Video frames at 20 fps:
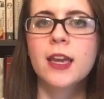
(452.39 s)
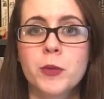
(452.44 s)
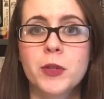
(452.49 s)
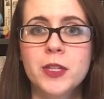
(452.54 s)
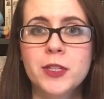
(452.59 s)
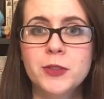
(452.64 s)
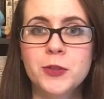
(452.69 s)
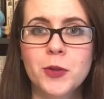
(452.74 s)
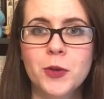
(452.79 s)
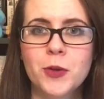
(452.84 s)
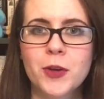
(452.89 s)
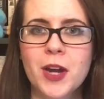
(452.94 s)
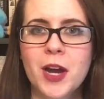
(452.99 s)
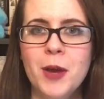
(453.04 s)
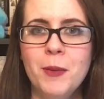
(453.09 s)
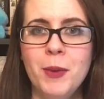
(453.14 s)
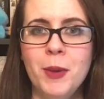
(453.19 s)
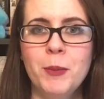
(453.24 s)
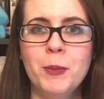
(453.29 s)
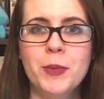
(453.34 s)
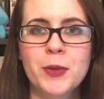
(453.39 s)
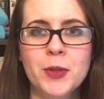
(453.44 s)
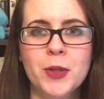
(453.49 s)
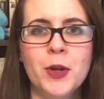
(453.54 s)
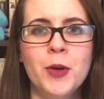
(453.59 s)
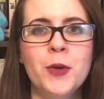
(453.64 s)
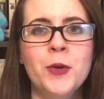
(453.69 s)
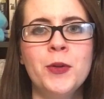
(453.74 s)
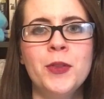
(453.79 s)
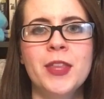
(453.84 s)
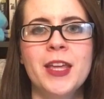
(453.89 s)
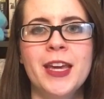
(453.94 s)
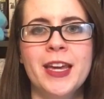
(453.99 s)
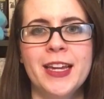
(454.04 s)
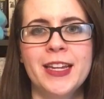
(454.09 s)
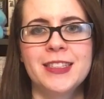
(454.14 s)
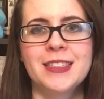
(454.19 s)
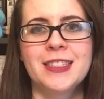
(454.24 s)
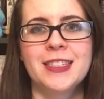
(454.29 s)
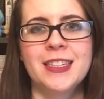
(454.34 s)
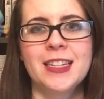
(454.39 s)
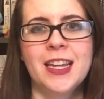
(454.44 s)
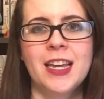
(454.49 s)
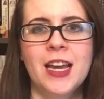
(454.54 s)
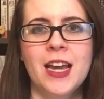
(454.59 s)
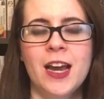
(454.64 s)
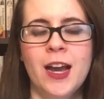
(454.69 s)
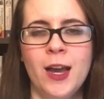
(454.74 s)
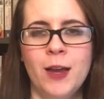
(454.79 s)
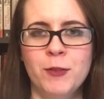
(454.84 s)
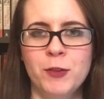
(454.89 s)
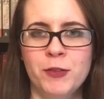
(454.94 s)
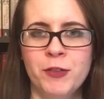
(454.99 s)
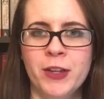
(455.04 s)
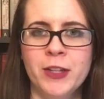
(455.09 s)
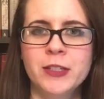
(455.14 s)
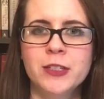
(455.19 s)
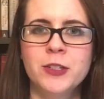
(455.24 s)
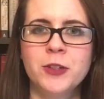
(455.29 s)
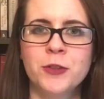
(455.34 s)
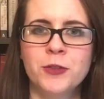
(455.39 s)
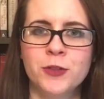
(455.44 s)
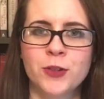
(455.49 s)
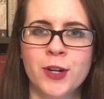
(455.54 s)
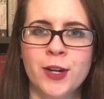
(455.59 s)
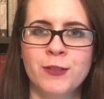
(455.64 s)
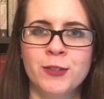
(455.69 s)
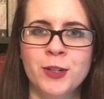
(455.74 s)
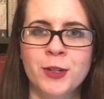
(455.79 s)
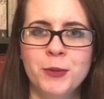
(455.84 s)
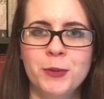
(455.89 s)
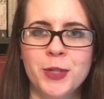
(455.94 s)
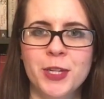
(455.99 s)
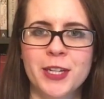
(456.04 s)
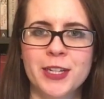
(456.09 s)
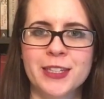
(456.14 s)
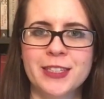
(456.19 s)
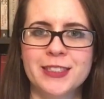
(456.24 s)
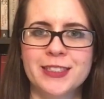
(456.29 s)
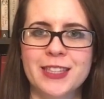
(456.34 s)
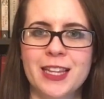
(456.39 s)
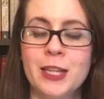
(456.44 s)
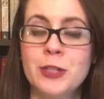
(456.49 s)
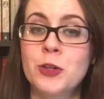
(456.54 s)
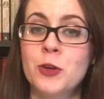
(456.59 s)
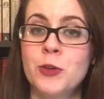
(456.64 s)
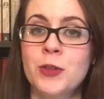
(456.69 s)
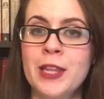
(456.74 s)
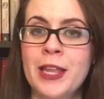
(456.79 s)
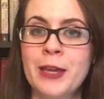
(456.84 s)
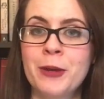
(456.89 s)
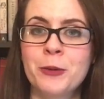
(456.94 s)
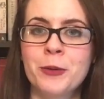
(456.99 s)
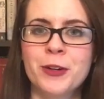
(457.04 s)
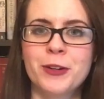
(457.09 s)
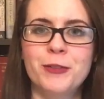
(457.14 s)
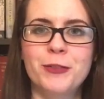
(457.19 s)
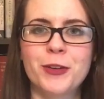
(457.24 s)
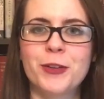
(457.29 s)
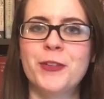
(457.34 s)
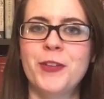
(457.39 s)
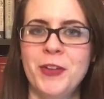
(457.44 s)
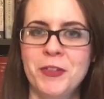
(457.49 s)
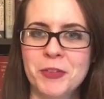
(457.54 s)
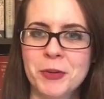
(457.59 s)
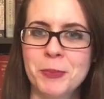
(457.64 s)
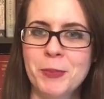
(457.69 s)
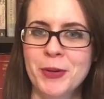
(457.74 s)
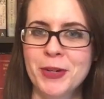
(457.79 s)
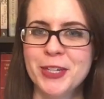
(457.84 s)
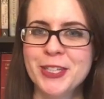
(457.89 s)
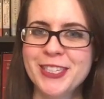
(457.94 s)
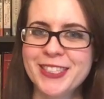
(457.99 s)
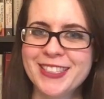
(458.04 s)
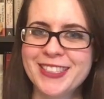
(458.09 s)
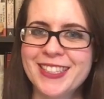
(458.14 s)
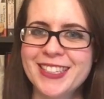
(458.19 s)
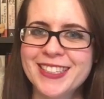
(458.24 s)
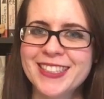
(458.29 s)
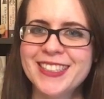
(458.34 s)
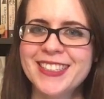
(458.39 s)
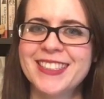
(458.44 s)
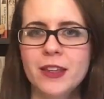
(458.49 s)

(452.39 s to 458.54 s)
Please don't comment below that I've offended you forever because I don't like one of your favorite books.